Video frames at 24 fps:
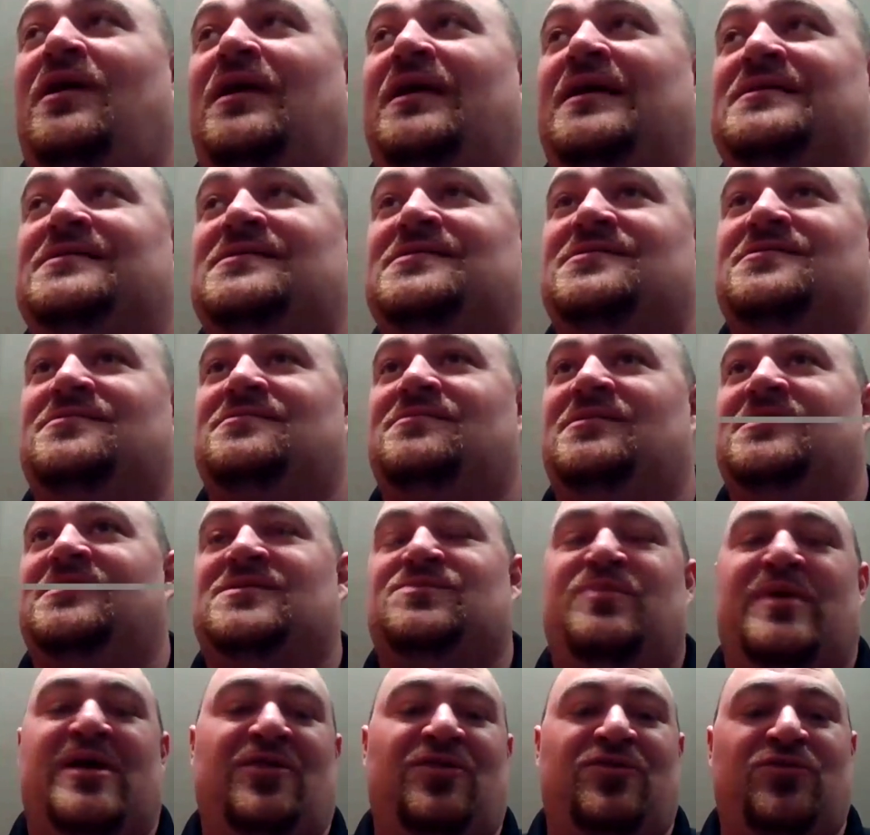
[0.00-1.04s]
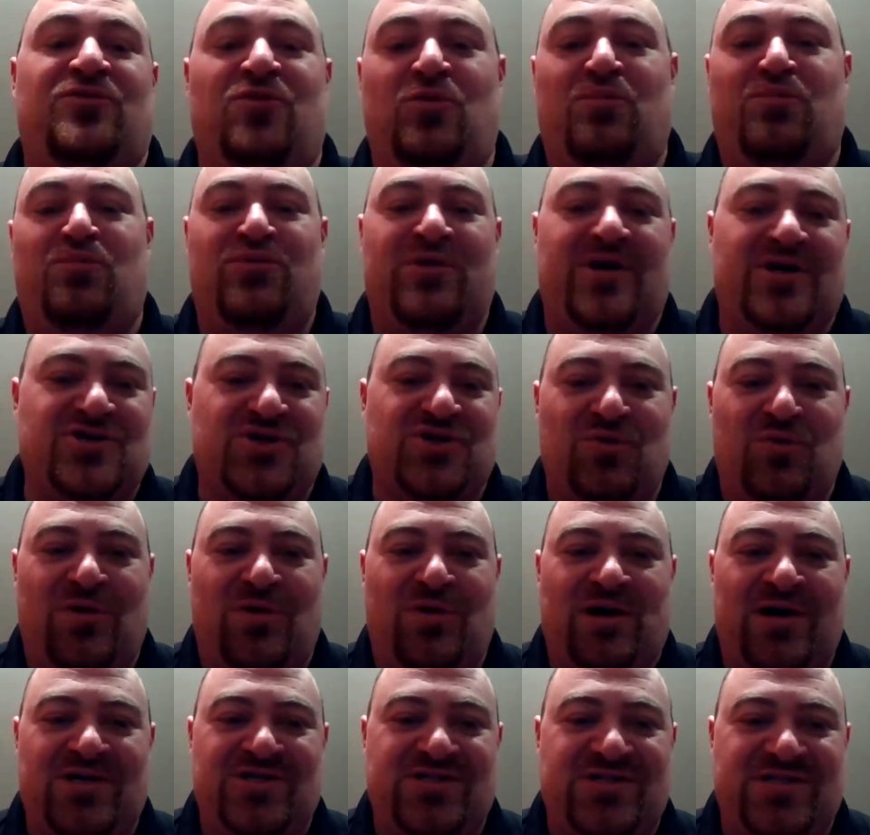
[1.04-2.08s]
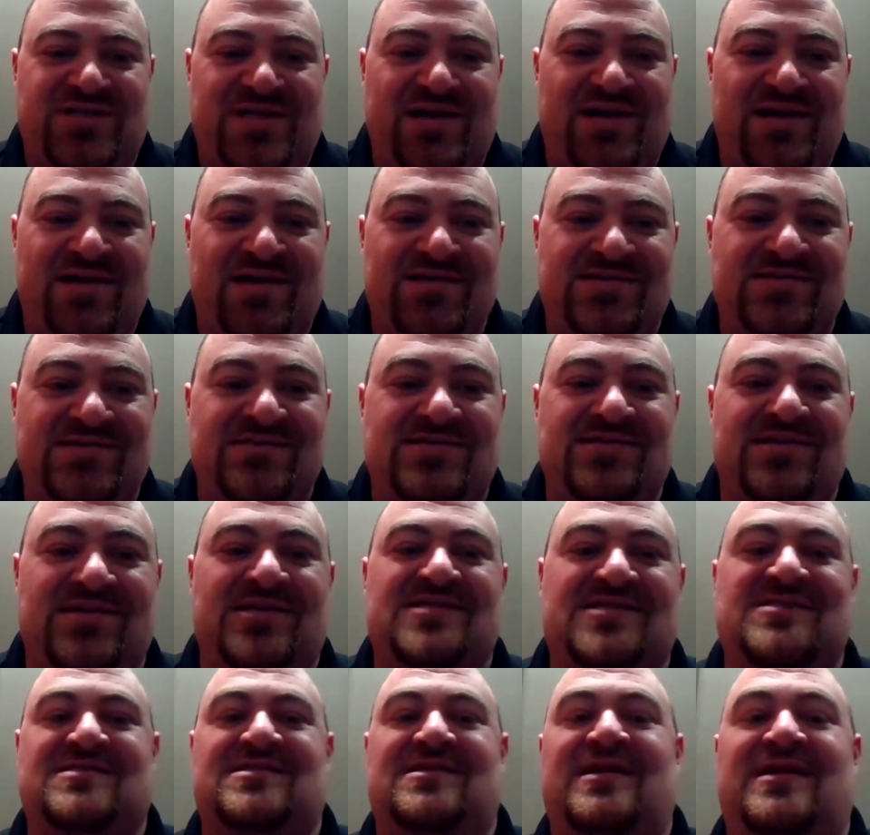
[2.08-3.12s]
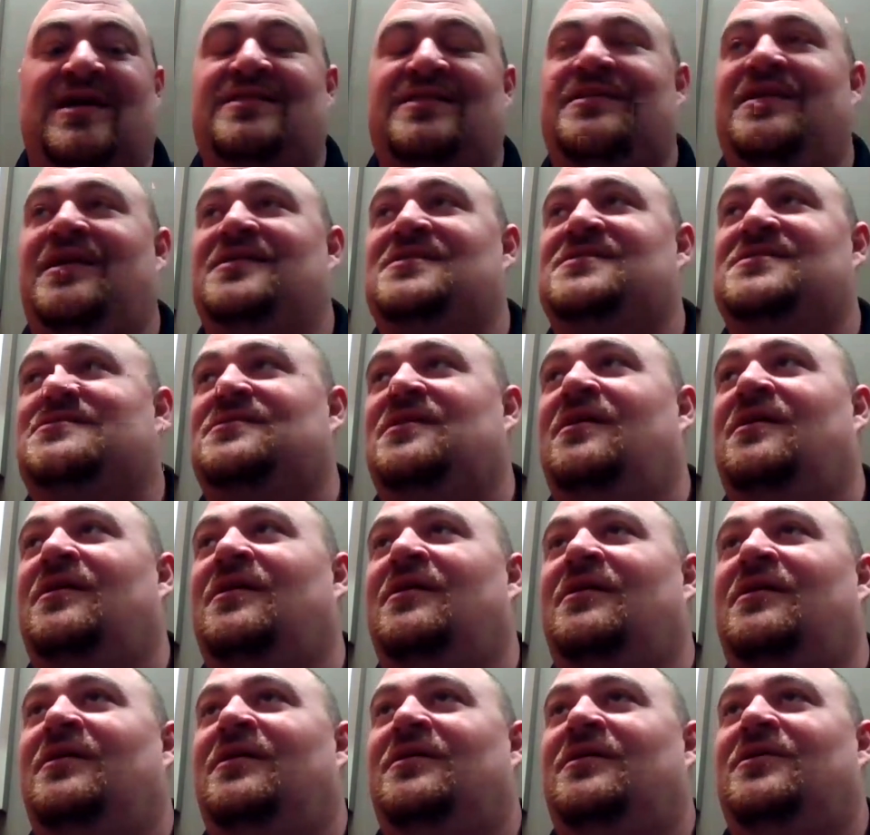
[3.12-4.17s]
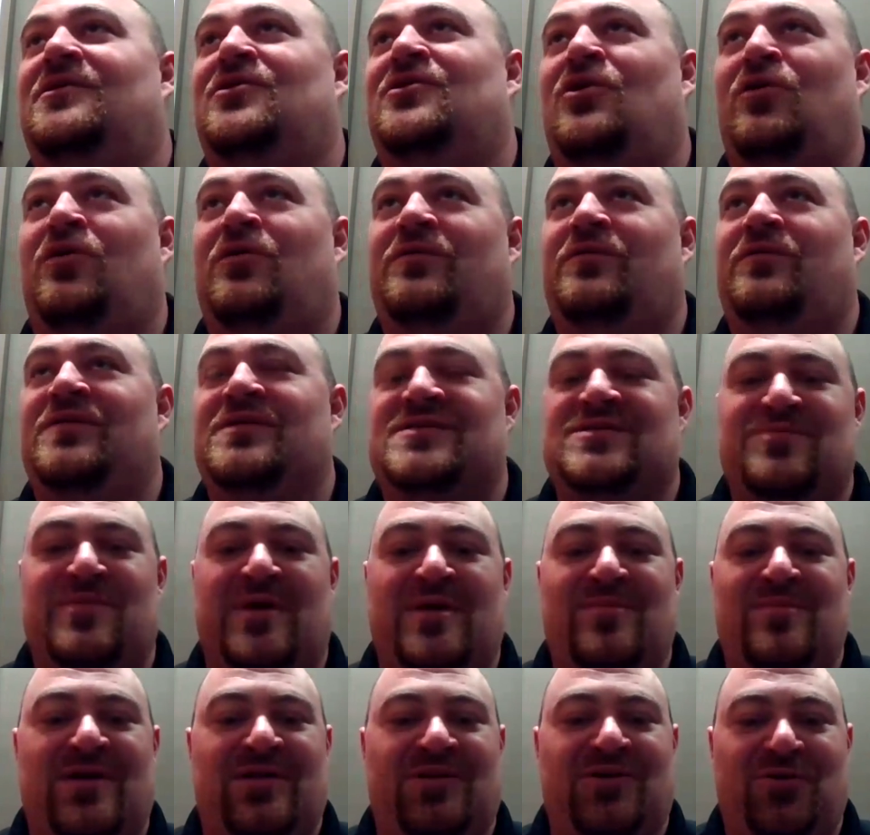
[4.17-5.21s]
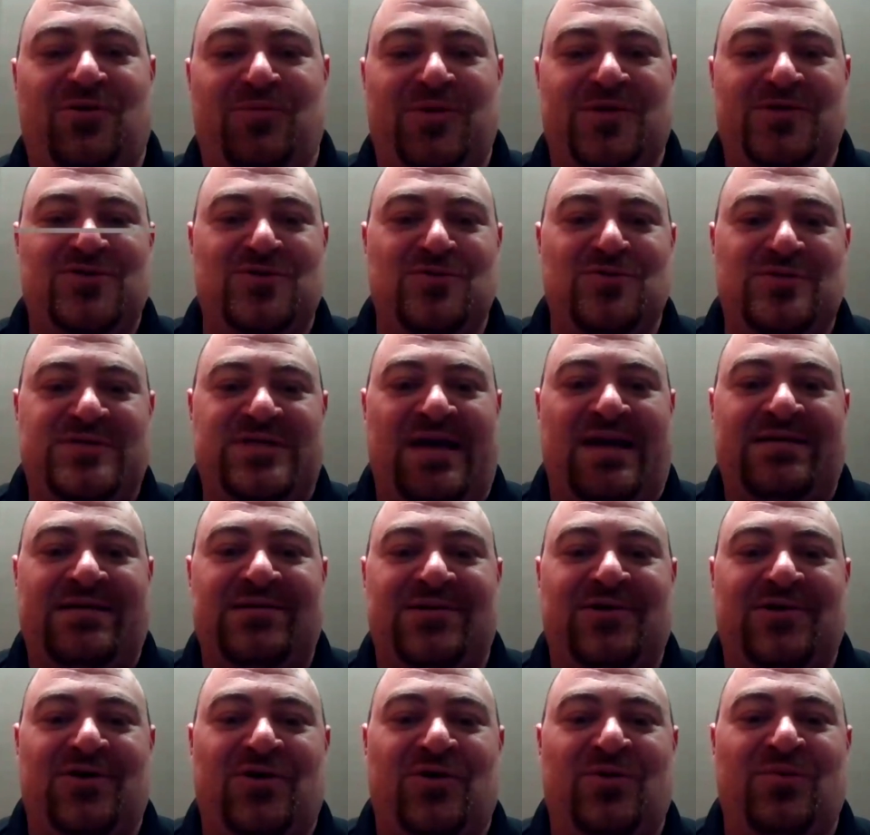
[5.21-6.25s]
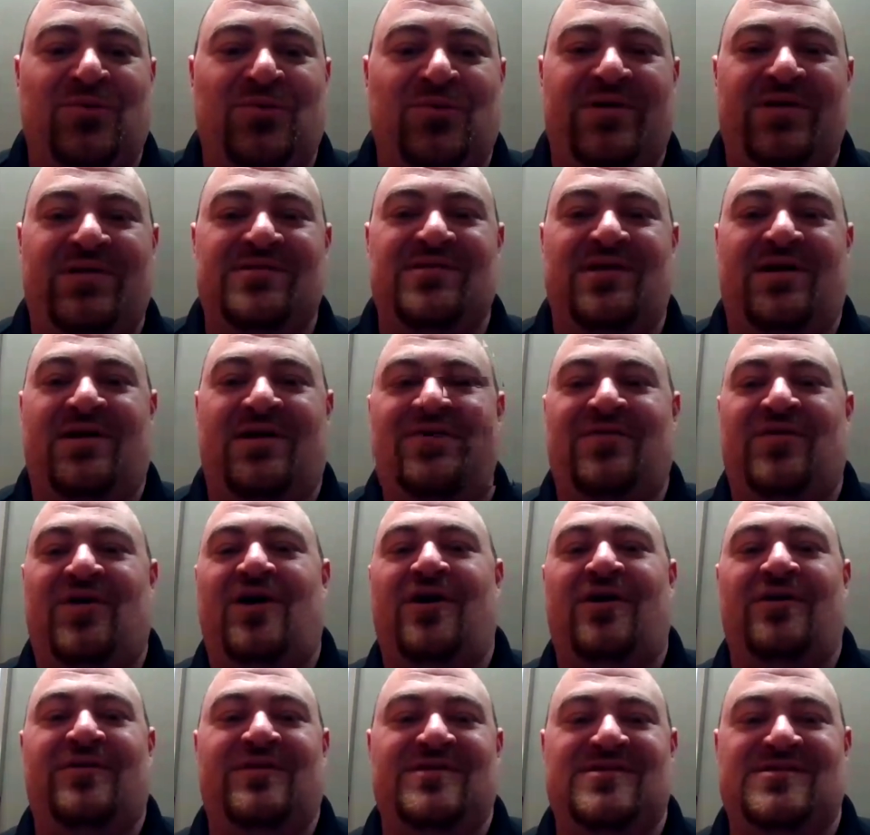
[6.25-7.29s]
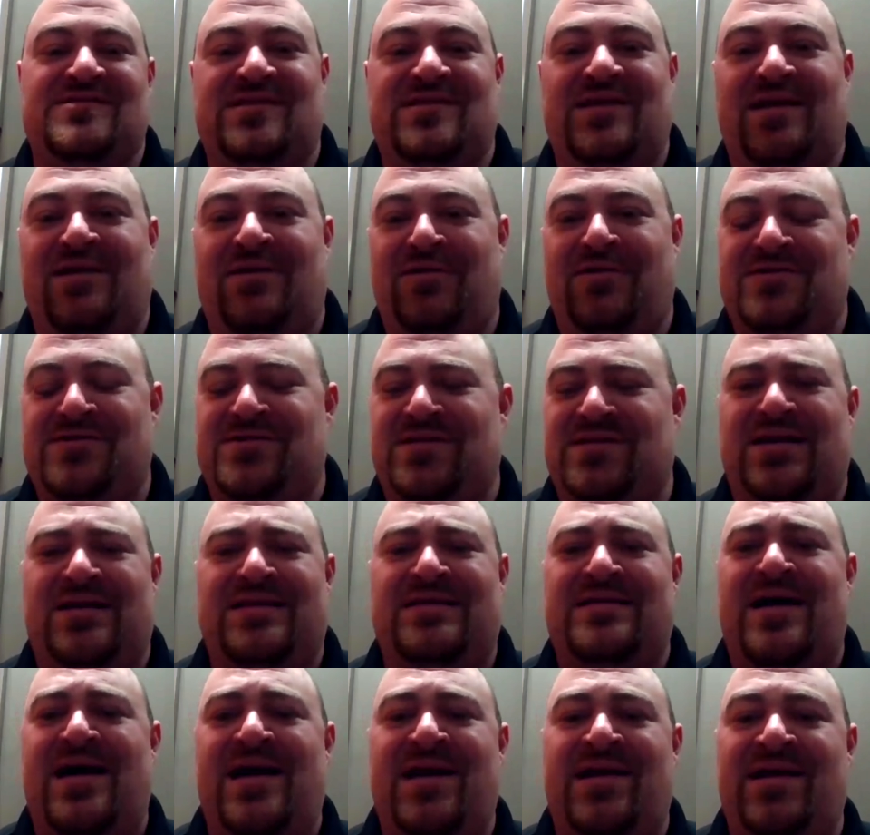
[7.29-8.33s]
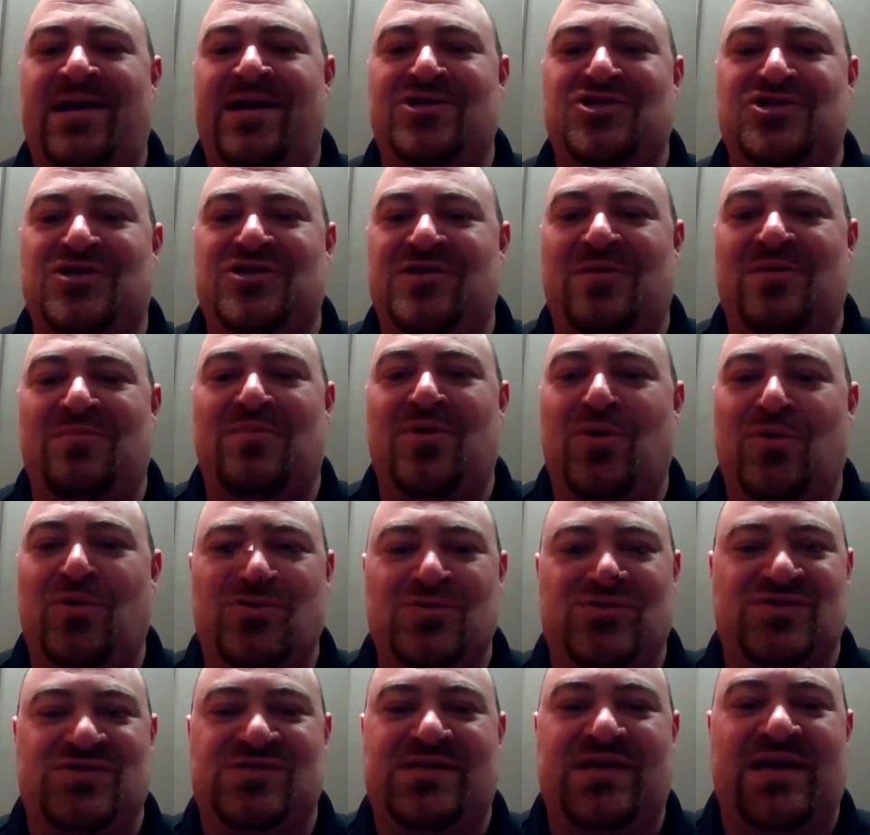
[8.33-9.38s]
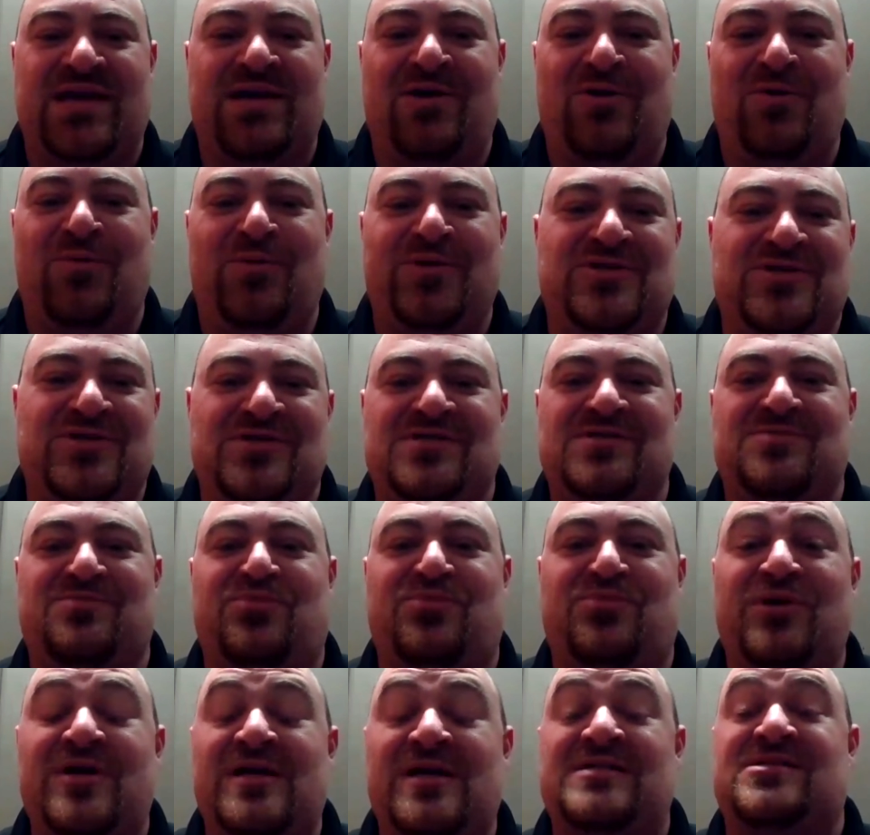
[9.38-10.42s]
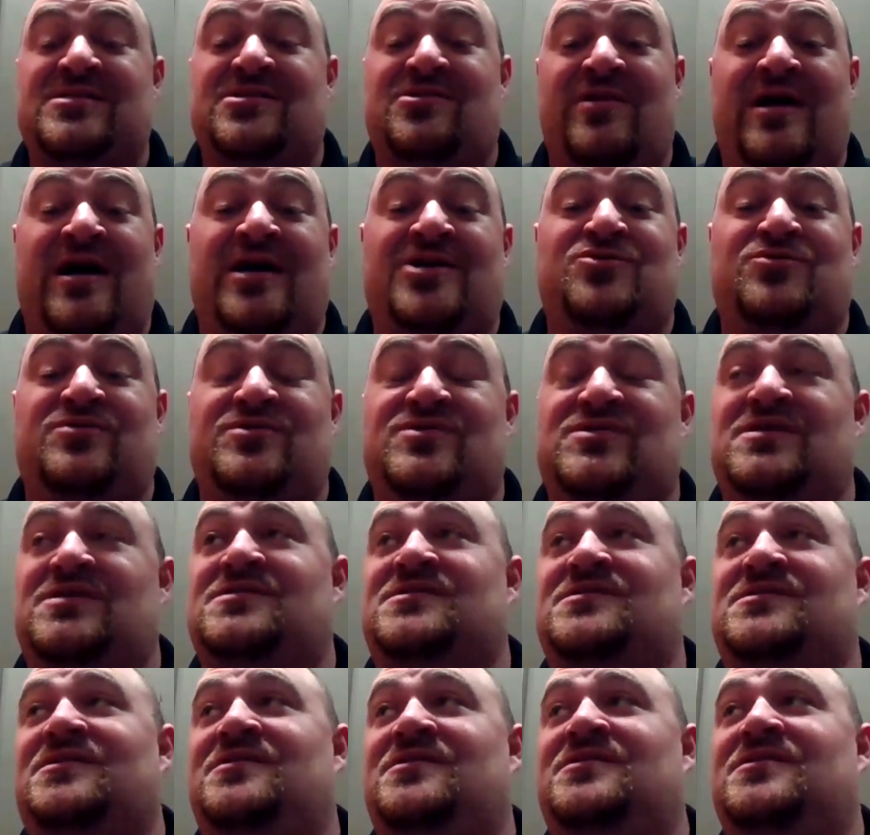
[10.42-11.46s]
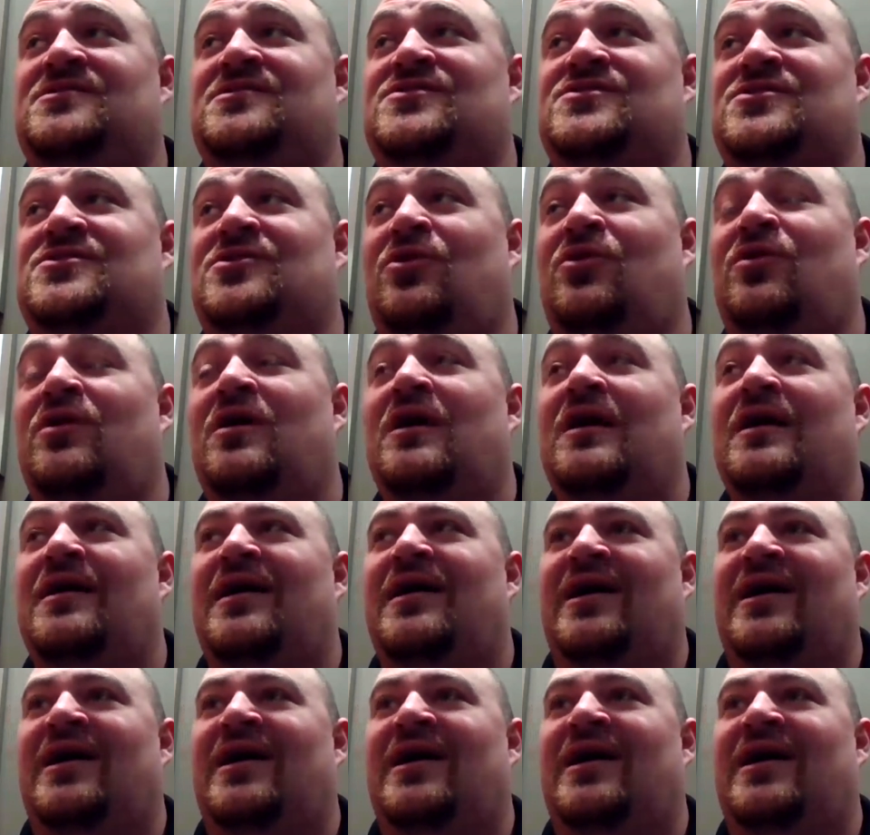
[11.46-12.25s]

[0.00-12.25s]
it's been through pressure wash tests. This is maybe a little bit too technical, but on the hardness scale, it's like a 9H in the Mohs scale, which is pretty scratch resistant. And so